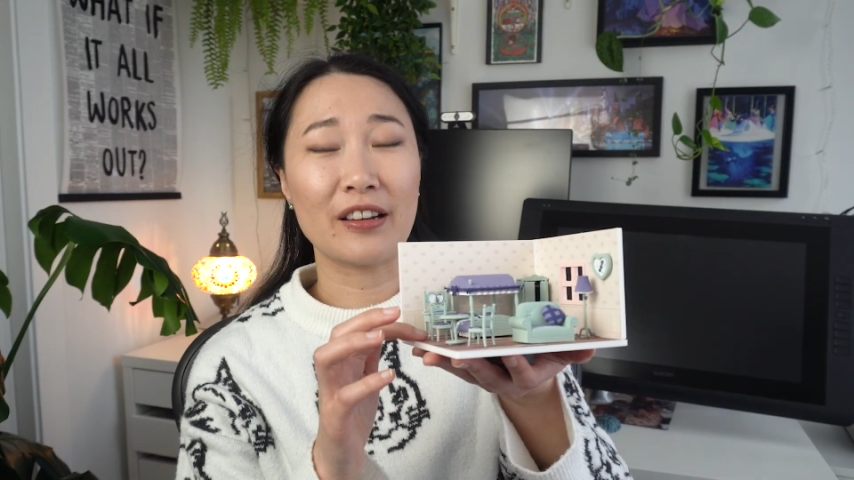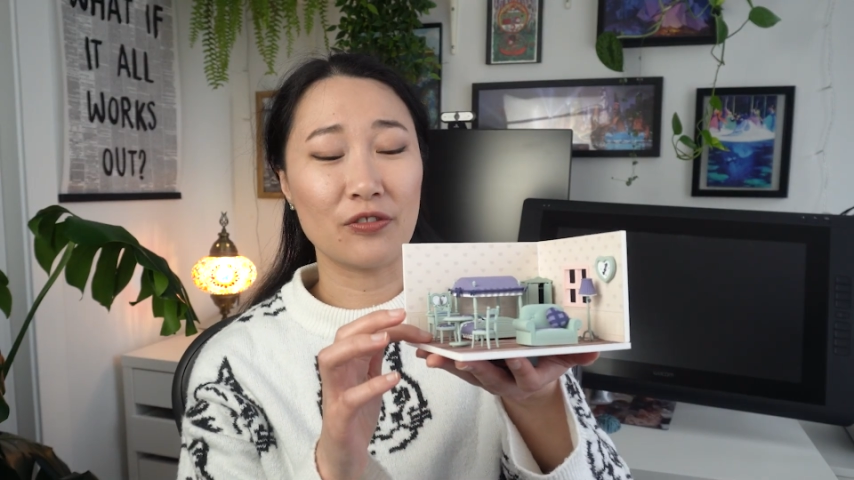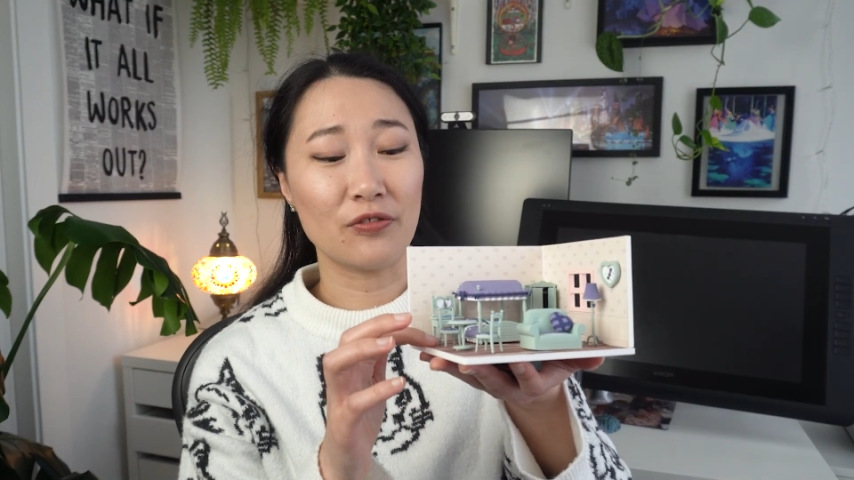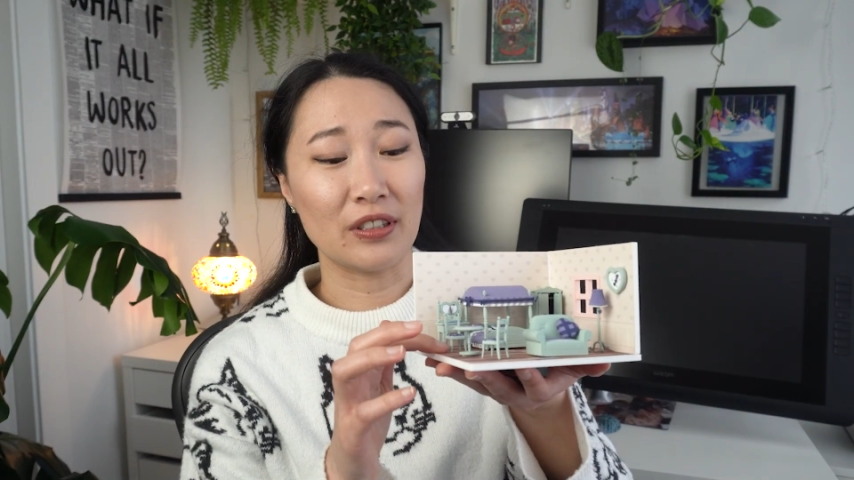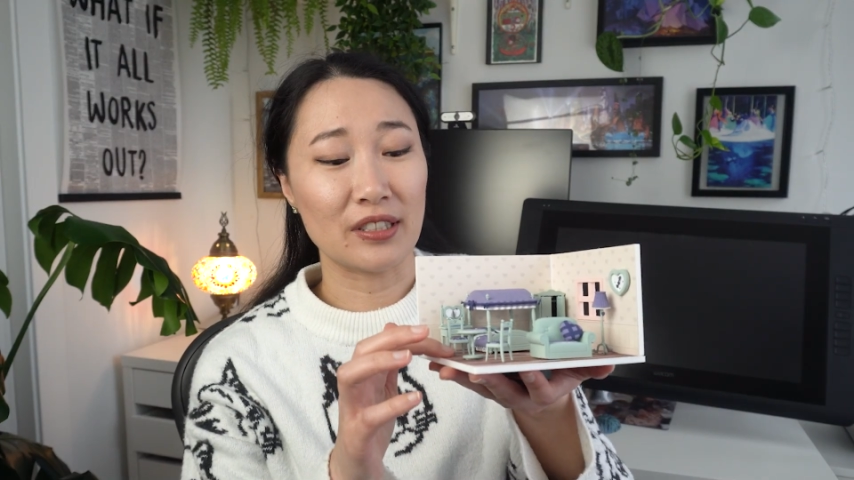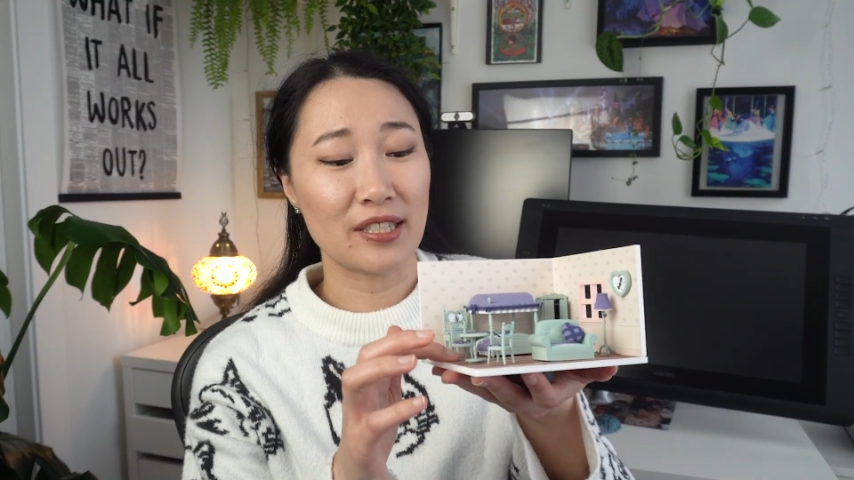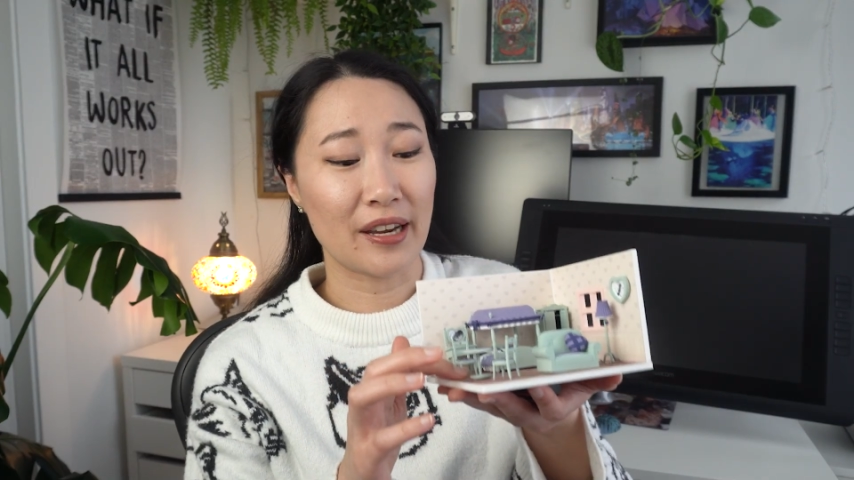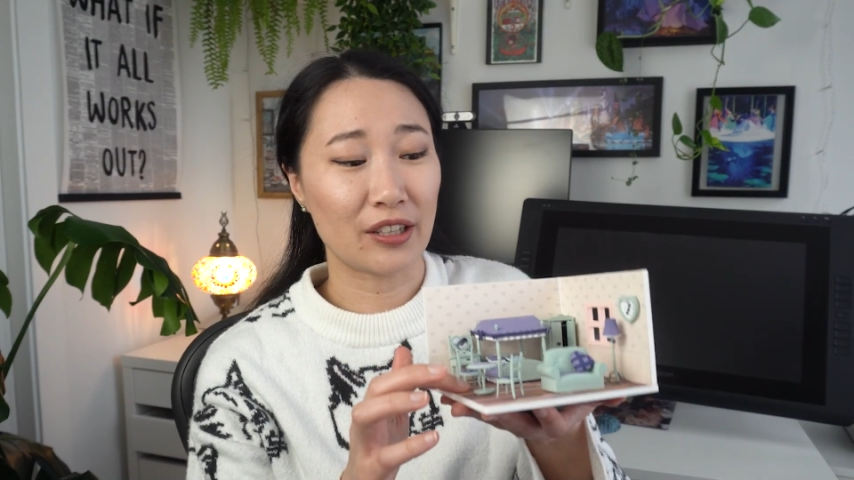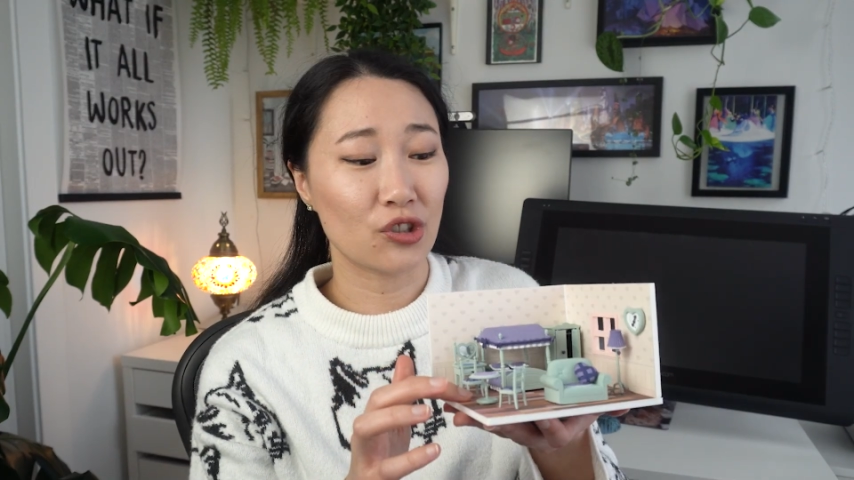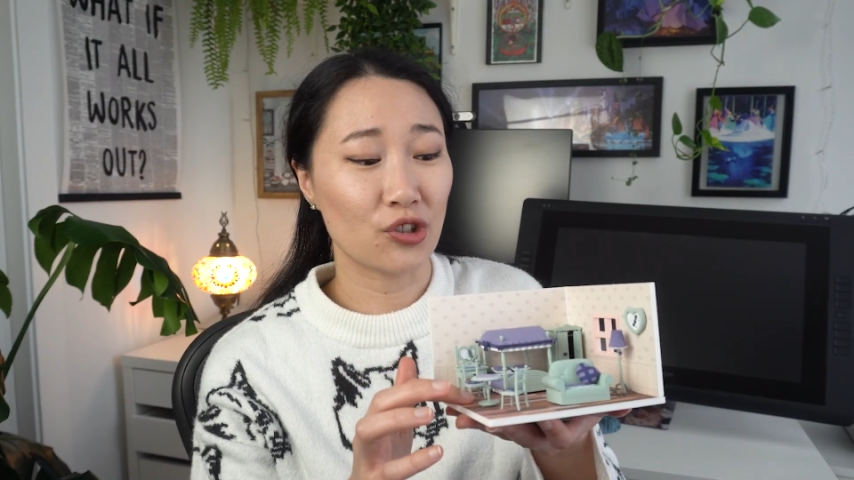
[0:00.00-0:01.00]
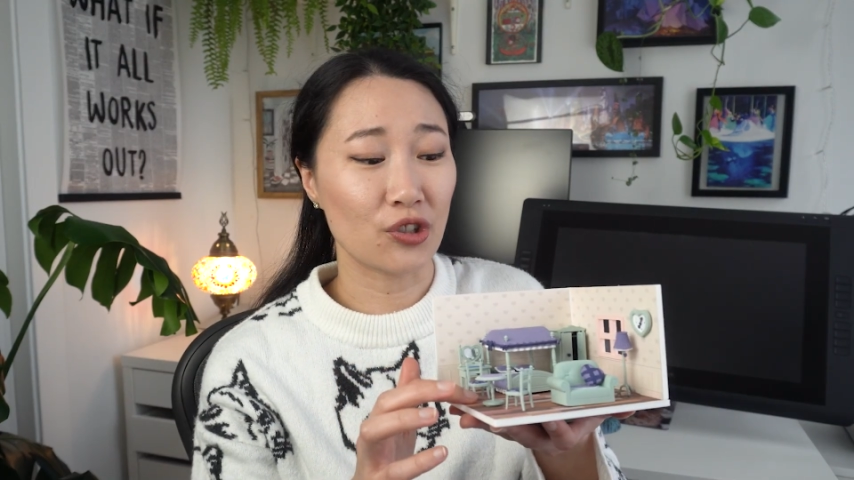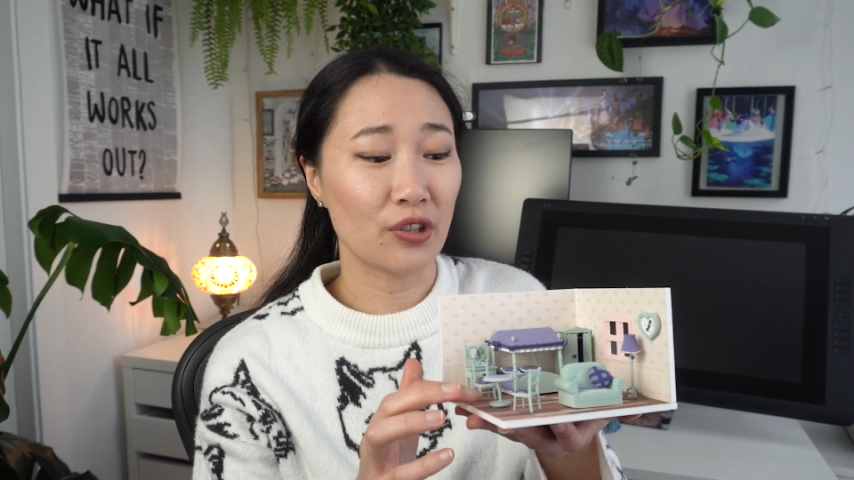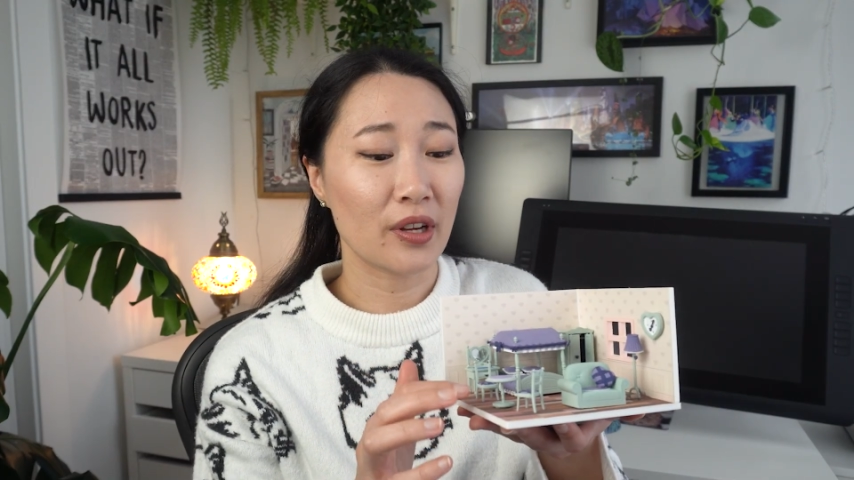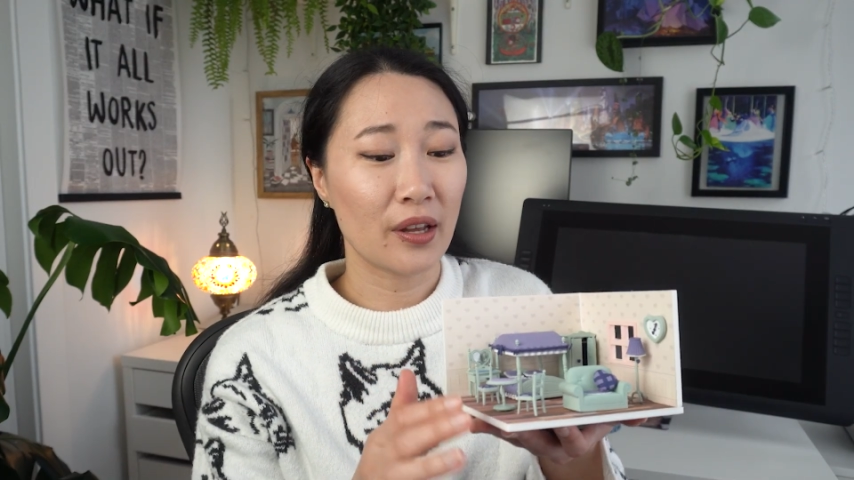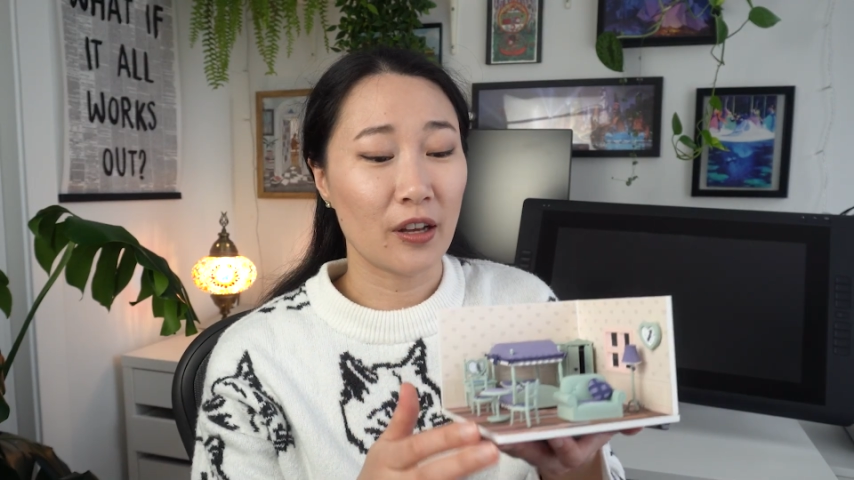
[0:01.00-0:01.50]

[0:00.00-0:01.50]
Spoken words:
can feel its texture,